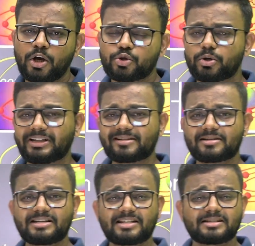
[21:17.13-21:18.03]
So
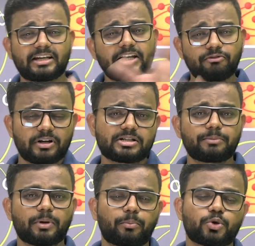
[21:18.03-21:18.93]
distance is inversely
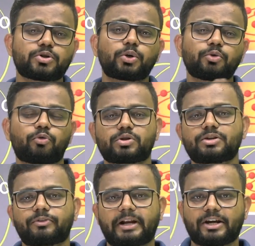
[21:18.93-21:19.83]
proportional to force
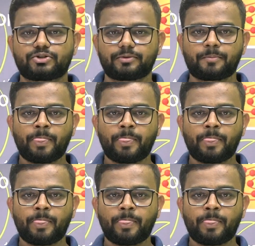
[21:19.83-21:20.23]
of attraction.